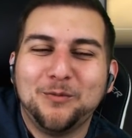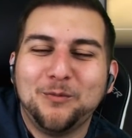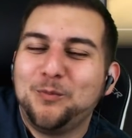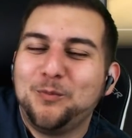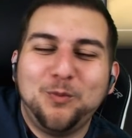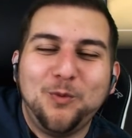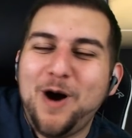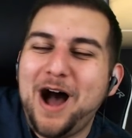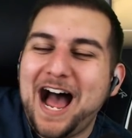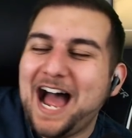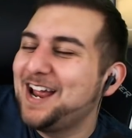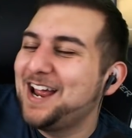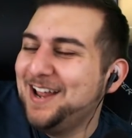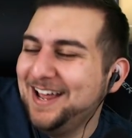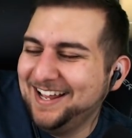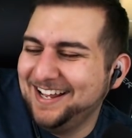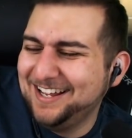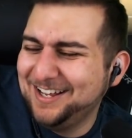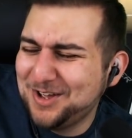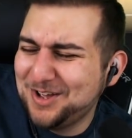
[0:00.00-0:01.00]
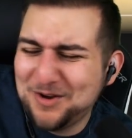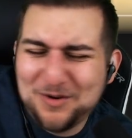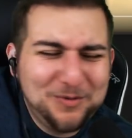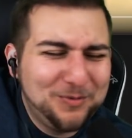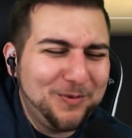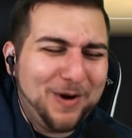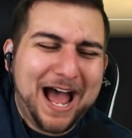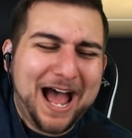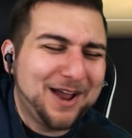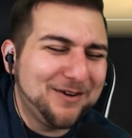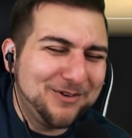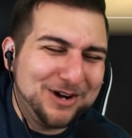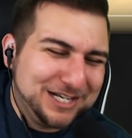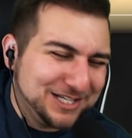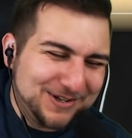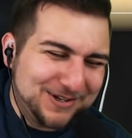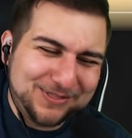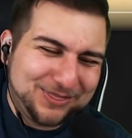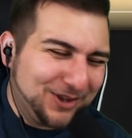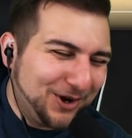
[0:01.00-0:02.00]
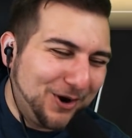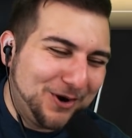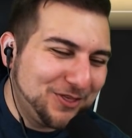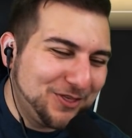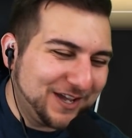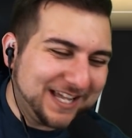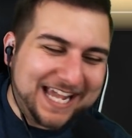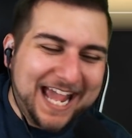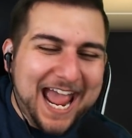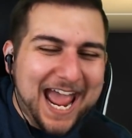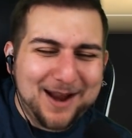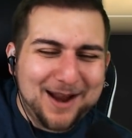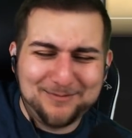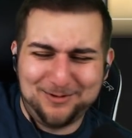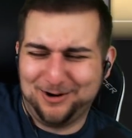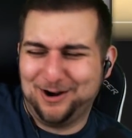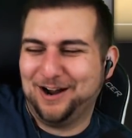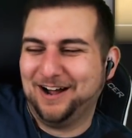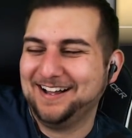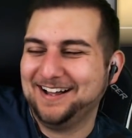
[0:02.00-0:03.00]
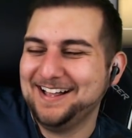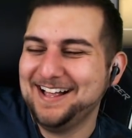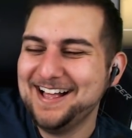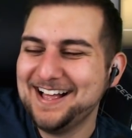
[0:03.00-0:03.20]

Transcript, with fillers: Why? Why would you throw the camera?